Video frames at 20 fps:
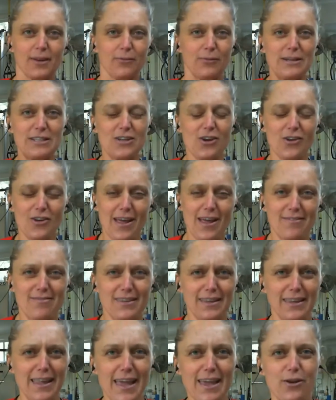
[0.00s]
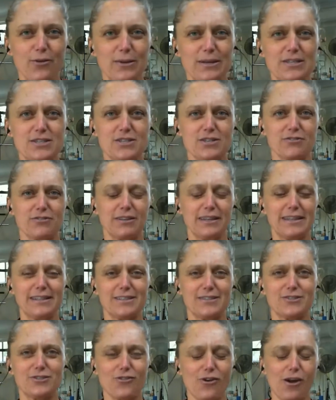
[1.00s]
we don't have the language to really
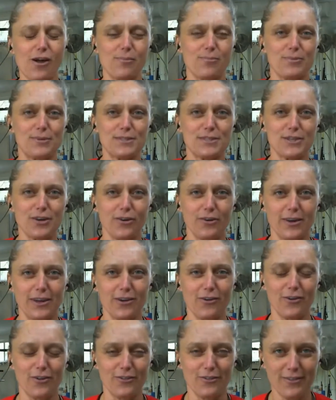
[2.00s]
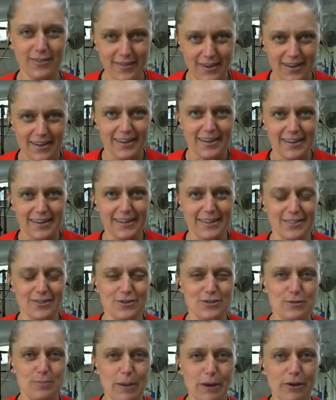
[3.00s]
describe what's going on in
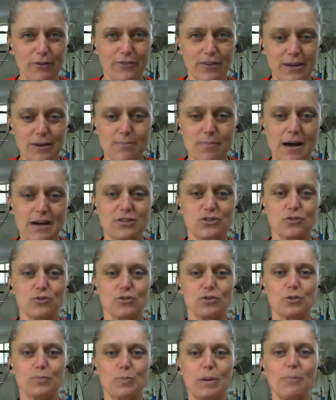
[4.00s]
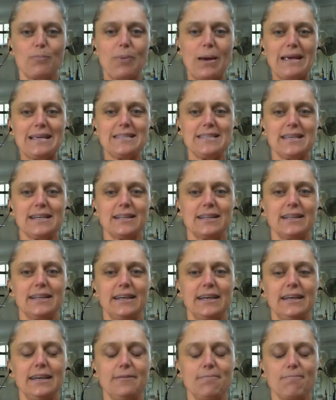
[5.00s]
those pelvic muscles. But
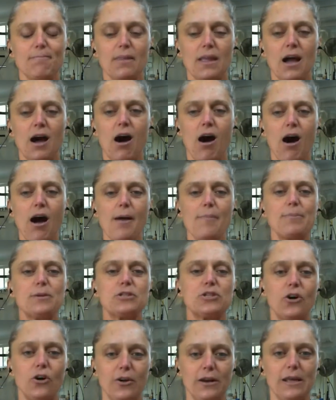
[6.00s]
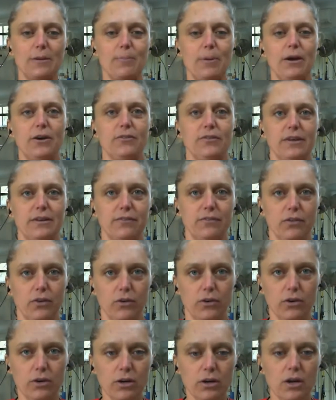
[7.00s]
basically, a hypertonic pelvic
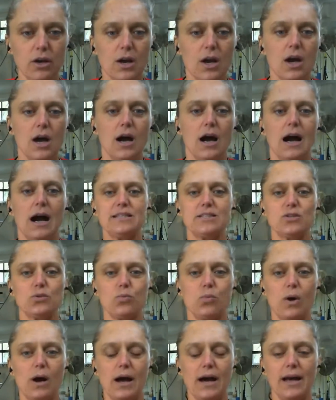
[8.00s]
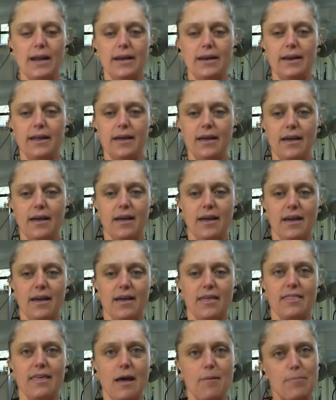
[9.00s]
floor is one
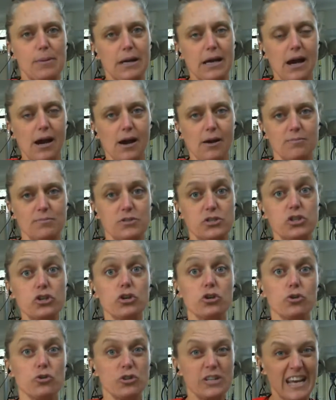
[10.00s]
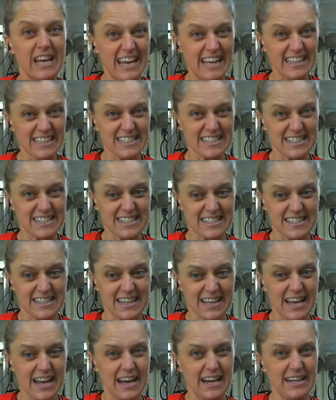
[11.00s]
that becomes too tense
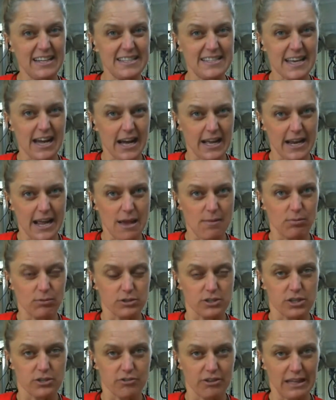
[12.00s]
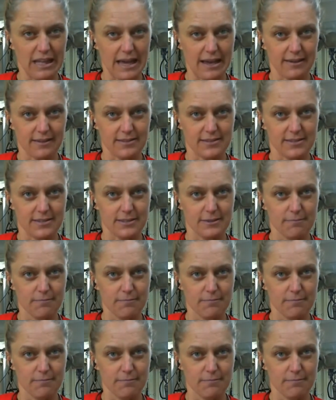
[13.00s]
and is unable to relax.